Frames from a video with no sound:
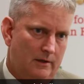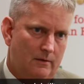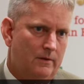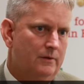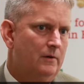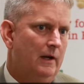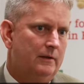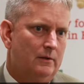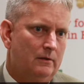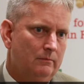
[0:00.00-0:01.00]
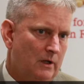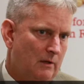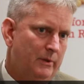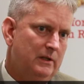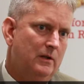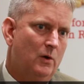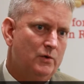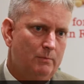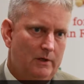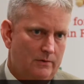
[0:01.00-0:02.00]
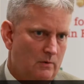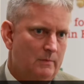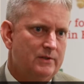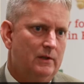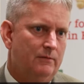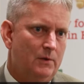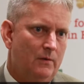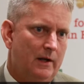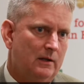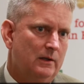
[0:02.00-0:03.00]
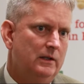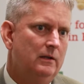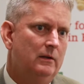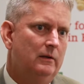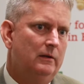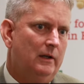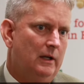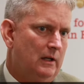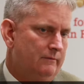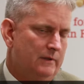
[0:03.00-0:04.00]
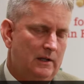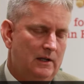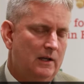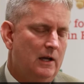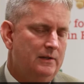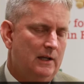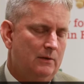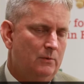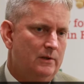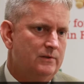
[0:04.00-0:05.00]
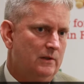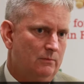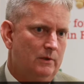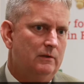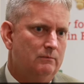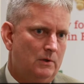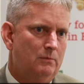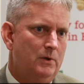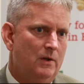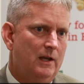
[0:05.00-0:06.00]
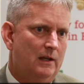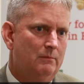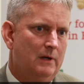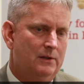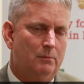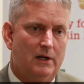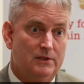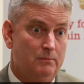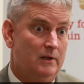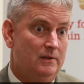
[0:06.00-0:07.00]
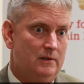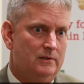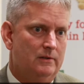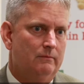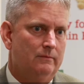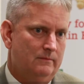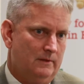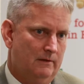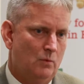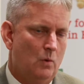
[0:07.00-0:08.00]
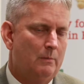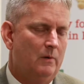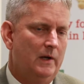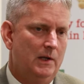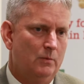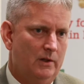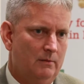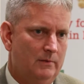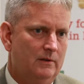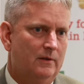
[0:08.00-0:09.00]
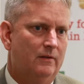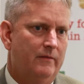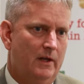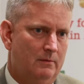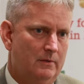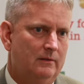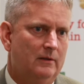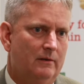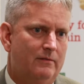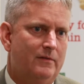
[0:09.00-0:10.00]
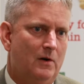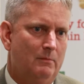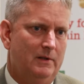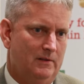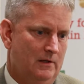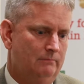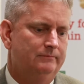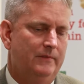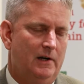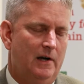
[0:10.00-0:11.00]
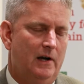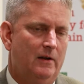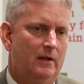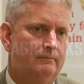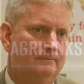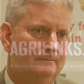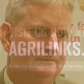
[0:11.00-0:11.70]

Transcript: either the director, Pete Goldsmith, or myself directly if uh, they get in contact with us, then we can communicate about the possibilities of, of cooperating with them in the development of a farm in their, their area.